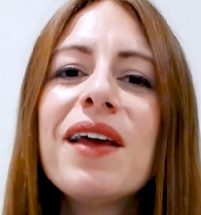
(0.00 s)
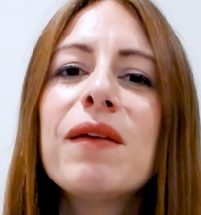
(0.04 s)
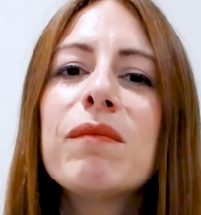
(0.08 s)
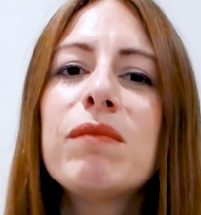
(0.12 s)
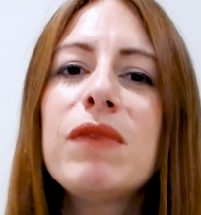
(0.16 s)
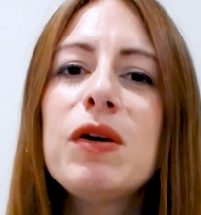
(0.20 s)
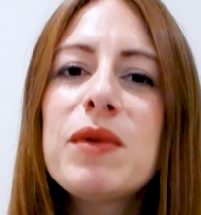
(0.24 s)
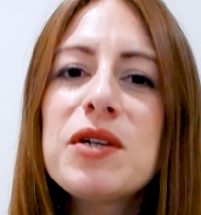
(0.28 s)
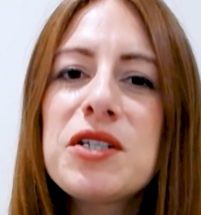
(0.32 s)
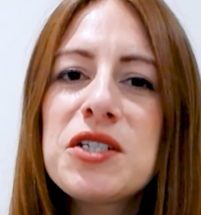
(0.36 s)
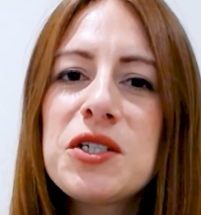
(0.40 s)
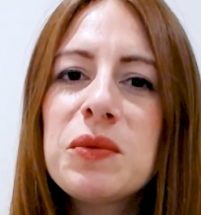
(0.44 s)

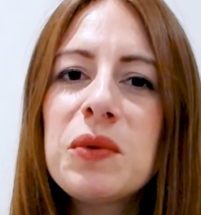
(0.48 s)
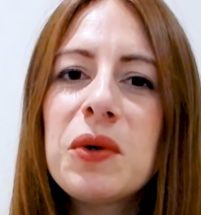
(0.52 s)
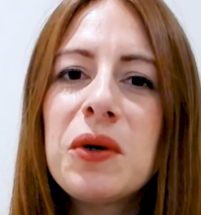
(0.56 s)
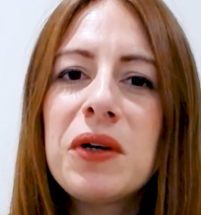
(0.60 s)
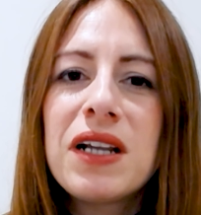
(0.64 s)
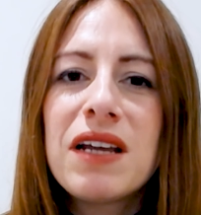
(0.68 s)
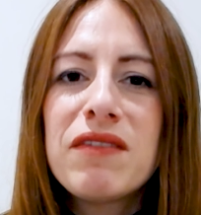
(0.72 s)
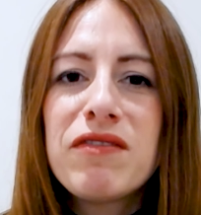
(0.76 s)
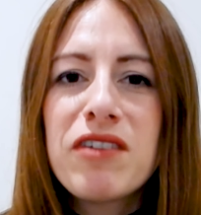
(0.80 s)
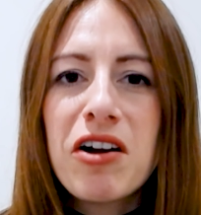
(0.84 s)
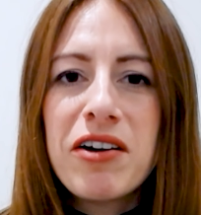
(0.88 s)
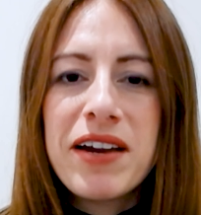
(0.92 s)
We wish you
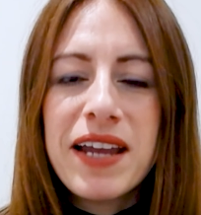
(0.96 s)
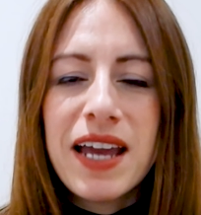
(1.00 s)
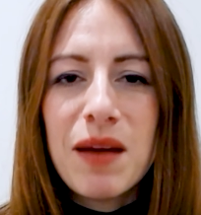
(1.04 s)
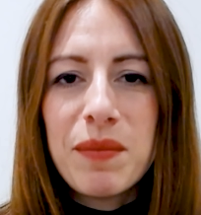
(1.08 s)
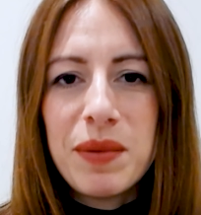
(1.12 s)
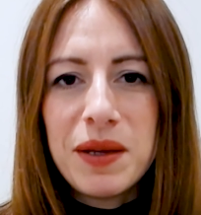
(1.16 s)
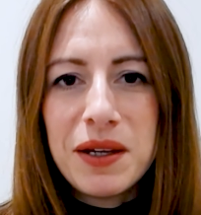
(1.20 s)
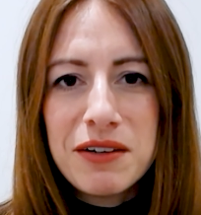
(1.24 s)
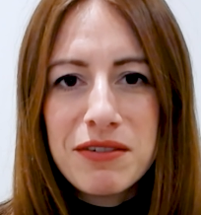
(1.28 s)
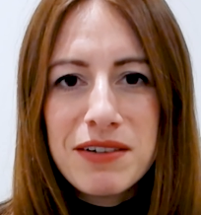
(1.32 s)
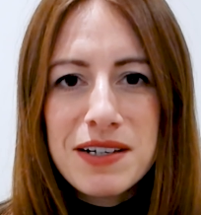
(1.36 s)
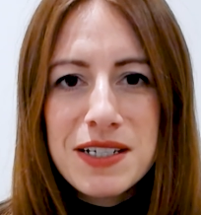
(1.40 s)
all a very
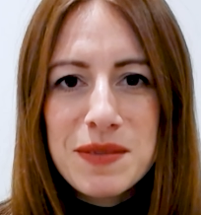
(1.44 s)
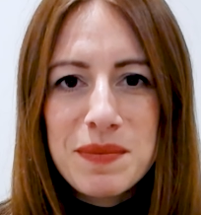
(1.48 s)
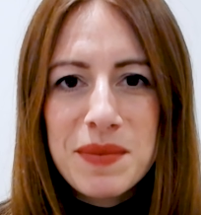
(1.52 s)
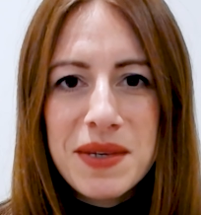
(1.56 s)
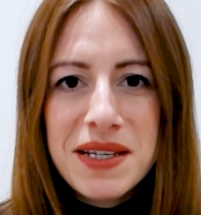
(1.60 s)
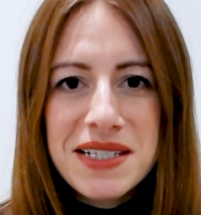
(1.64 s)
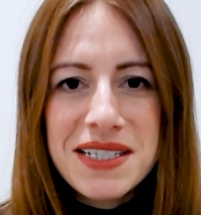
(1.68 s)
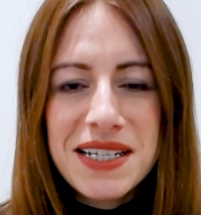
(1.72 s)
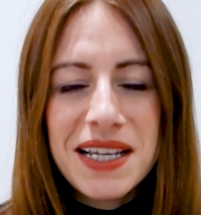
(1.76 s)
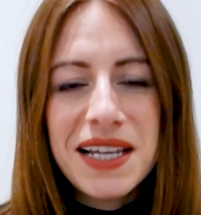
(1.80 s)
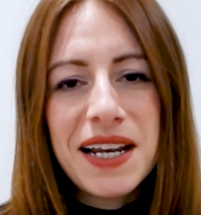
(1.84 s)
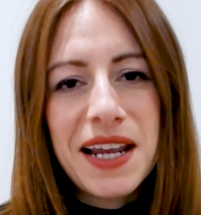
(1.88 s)
happy
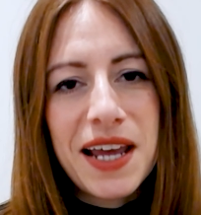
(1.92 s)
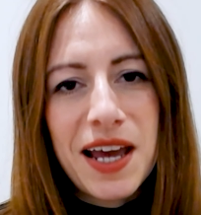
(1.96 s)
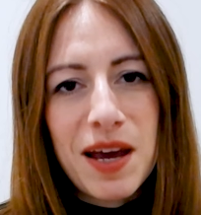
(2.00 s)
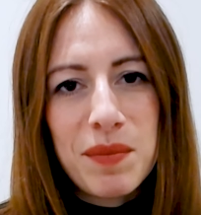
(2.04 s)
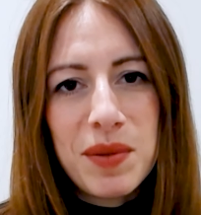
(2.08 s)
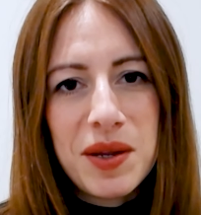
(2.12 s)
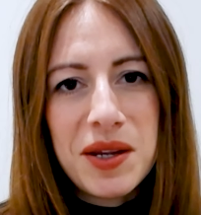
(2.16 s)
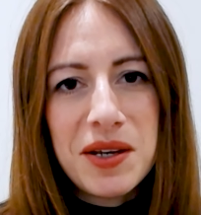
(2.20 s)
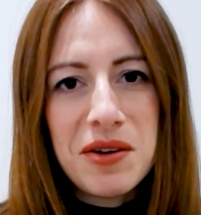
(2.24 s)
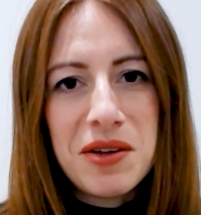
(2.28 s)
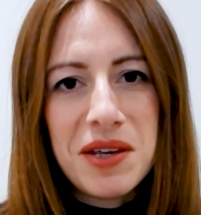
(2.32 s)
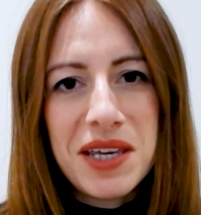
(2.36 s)
Christmas and a
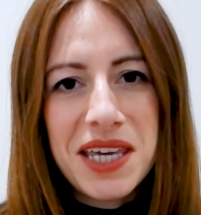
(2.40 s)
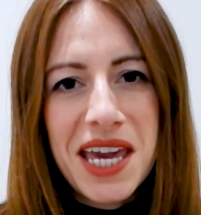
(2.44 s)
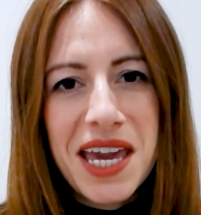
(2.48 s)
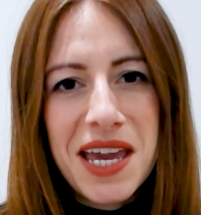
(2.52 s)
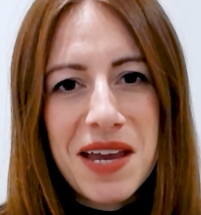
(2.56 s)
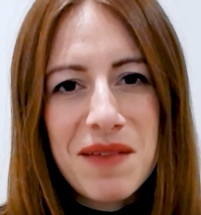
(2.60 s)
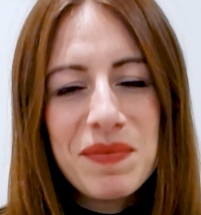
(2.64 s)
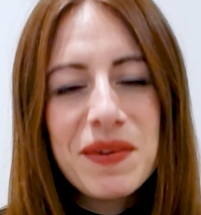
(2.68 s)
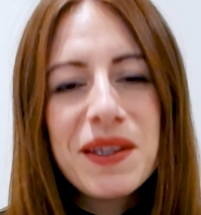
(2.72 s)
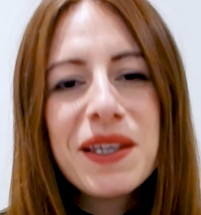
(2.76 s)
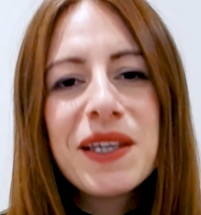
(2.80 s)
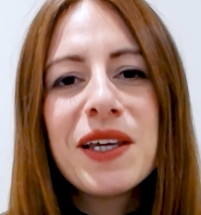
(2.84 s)
happy new
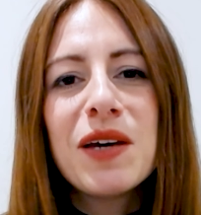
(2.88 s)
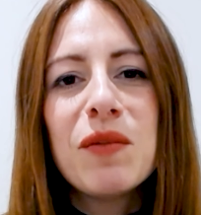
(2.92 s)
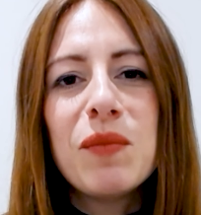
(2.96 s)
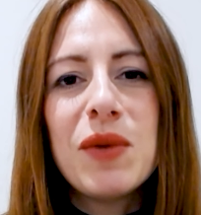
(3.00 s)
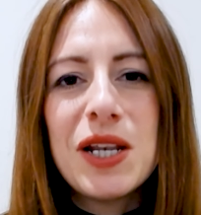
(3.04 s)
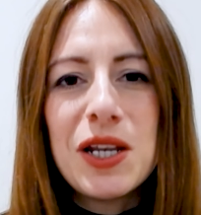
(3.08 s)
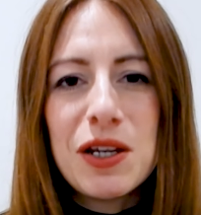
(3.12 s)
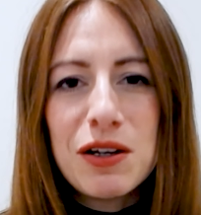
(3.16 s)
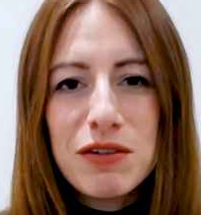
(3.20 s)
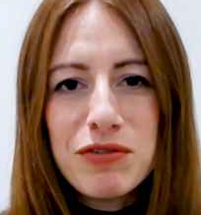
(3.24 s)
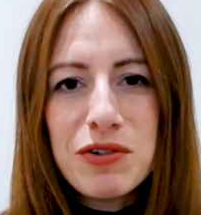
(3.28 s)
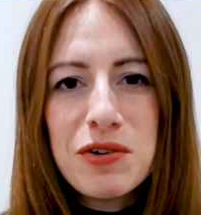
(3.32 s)
year, and
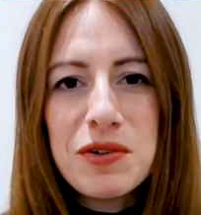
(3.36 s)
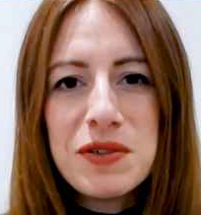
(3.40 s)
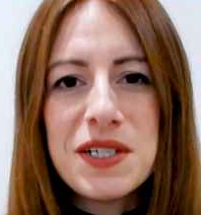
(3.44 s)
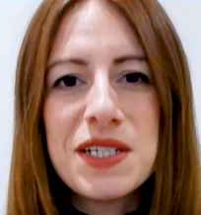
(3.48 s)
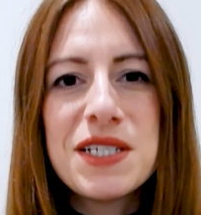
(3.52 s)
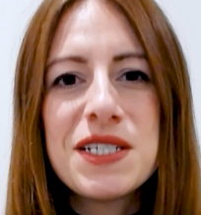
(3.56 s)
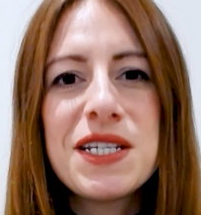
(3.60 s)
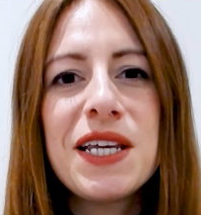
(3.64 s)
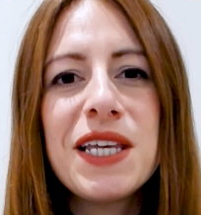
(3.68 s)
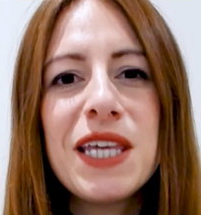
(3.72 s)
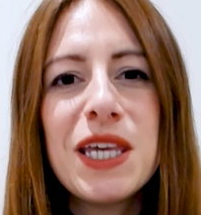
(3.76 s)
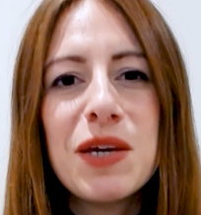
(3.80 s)
we look forward
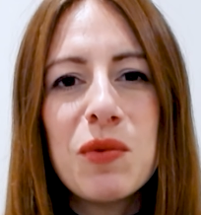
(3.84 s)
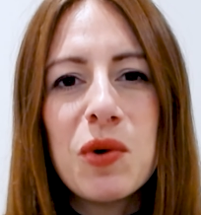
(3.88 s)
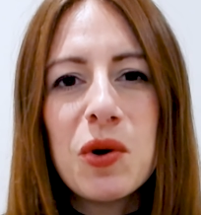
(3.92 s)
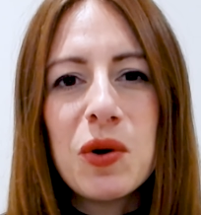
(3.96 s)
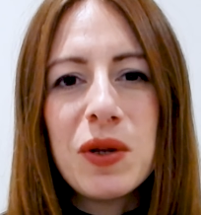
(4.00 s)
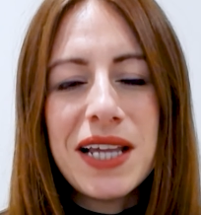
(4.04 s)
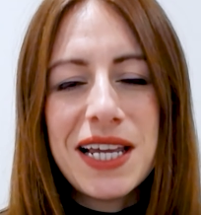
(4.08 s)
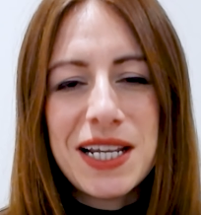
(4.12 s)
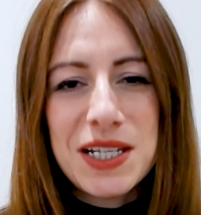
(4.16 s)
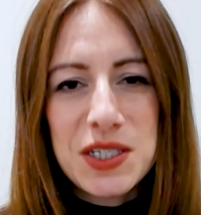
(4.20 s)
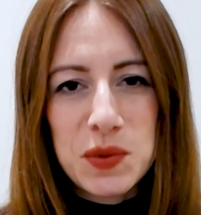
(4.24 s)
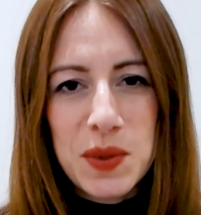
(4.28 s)
to seeing you
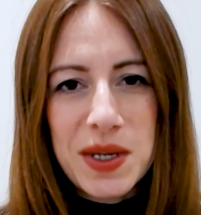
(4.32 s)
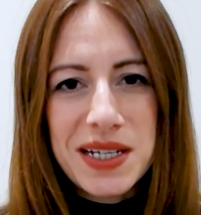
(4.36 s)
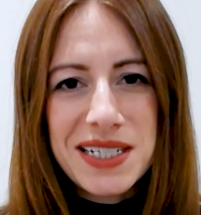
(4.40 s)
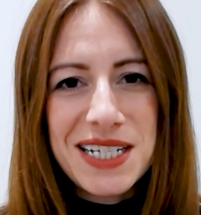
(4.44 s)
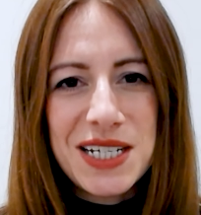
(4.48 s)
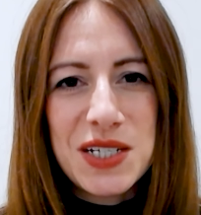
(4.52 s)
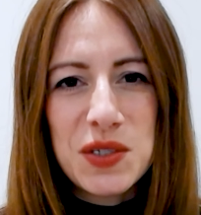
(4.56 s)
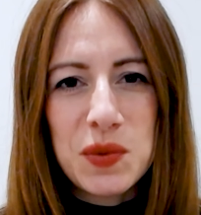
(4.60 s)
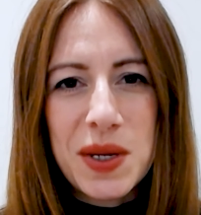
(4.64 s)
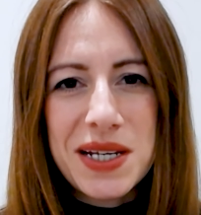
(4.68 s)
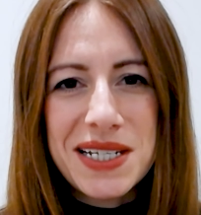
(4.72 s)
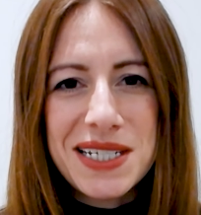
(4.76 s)
all in
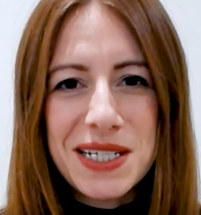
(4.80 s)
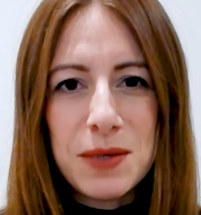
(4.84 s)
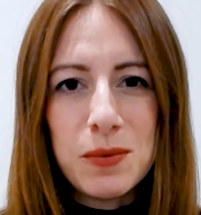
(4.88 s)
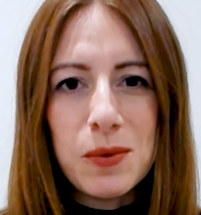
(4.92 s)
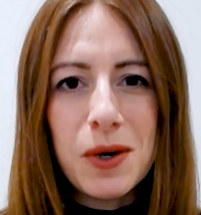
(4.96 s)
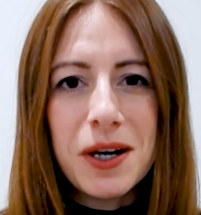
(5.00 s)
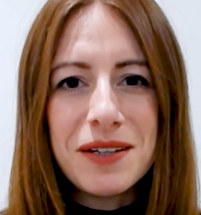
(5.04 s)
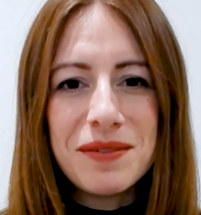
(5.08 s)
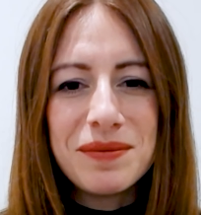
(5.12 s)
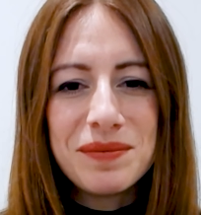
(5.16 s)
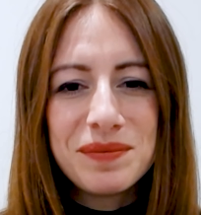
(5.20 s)
2021.